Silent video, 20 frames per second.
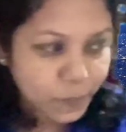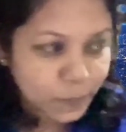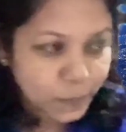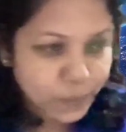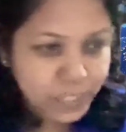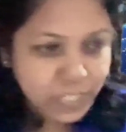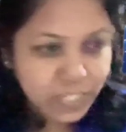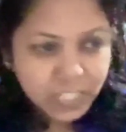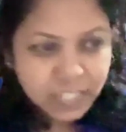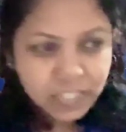
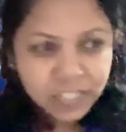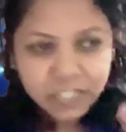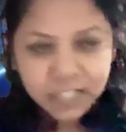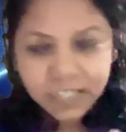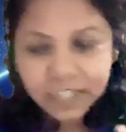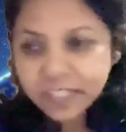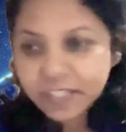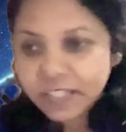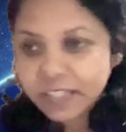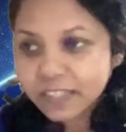
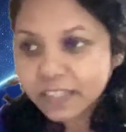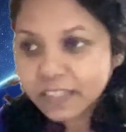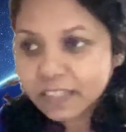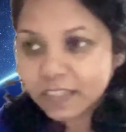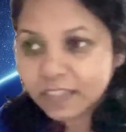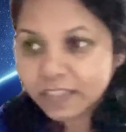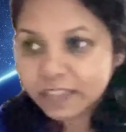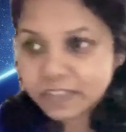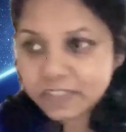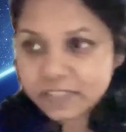we
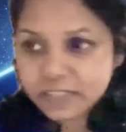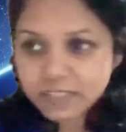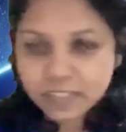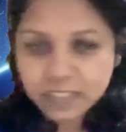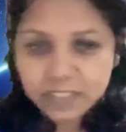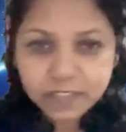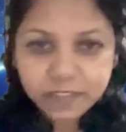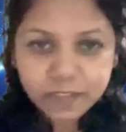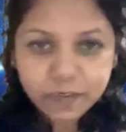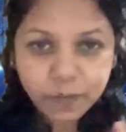
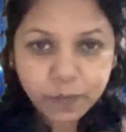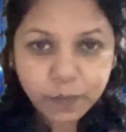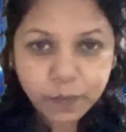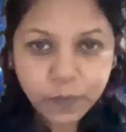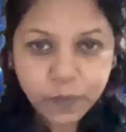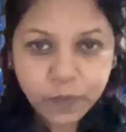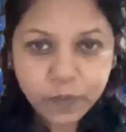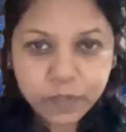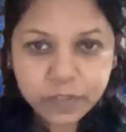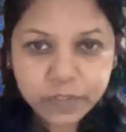see the
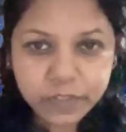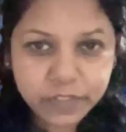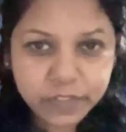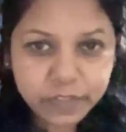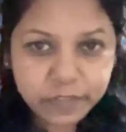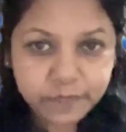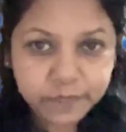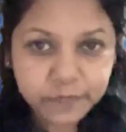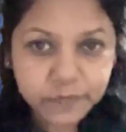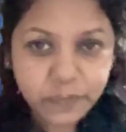world,
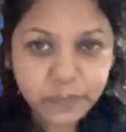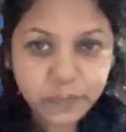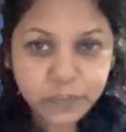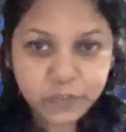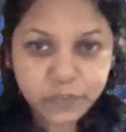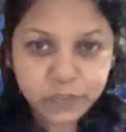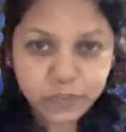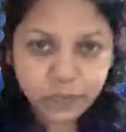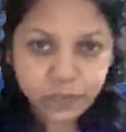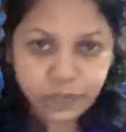the
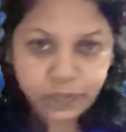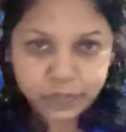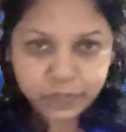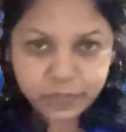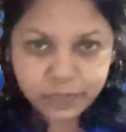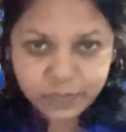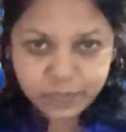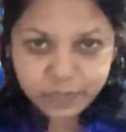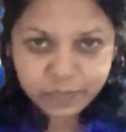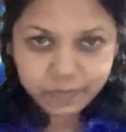
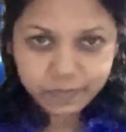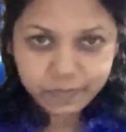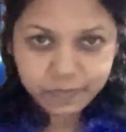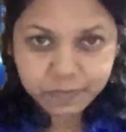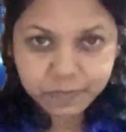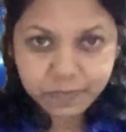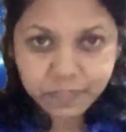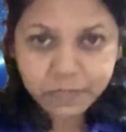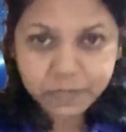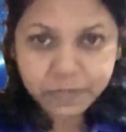universe,
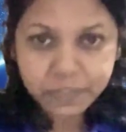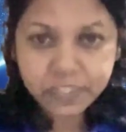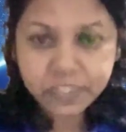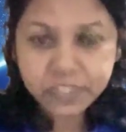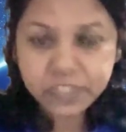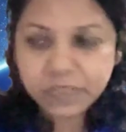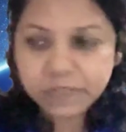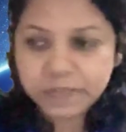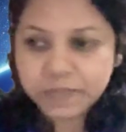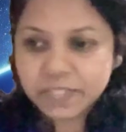many
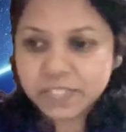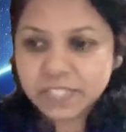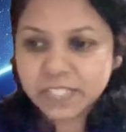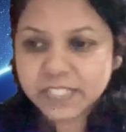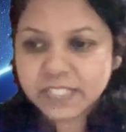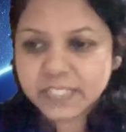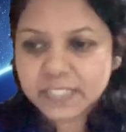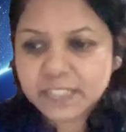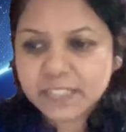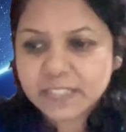shapes and
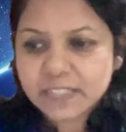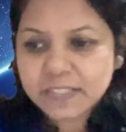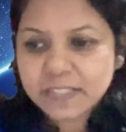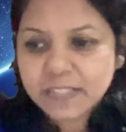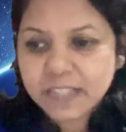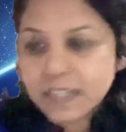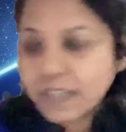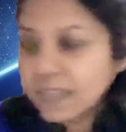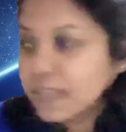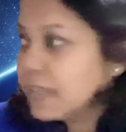sizes
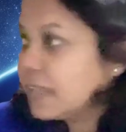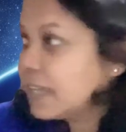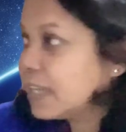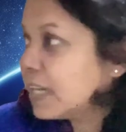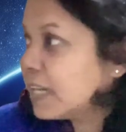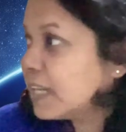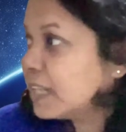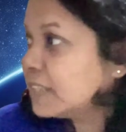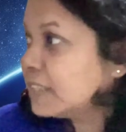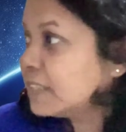
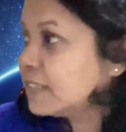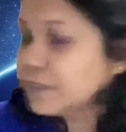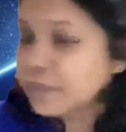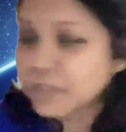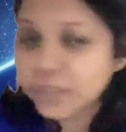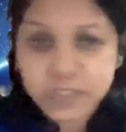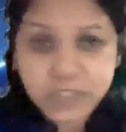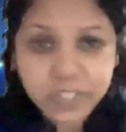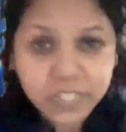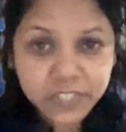and in
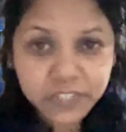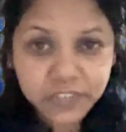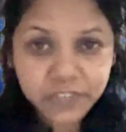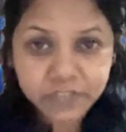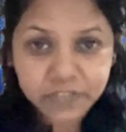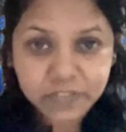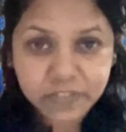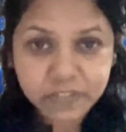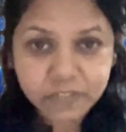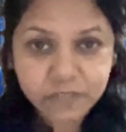different
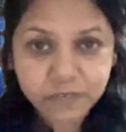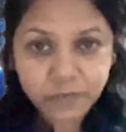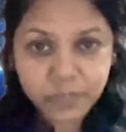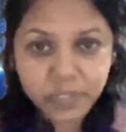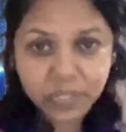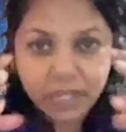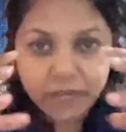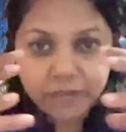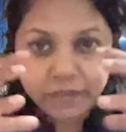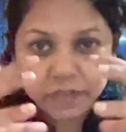directions. We
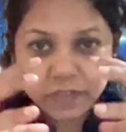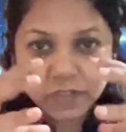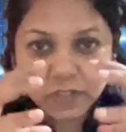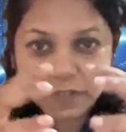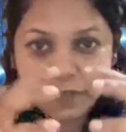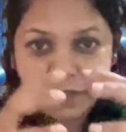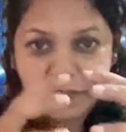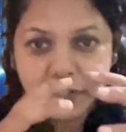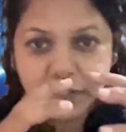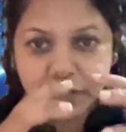have a
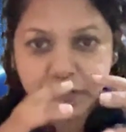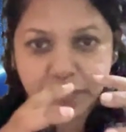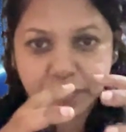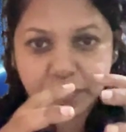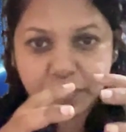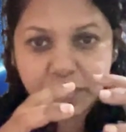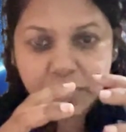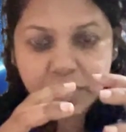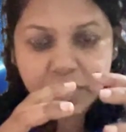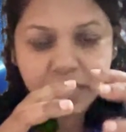
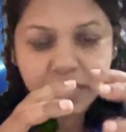sphere,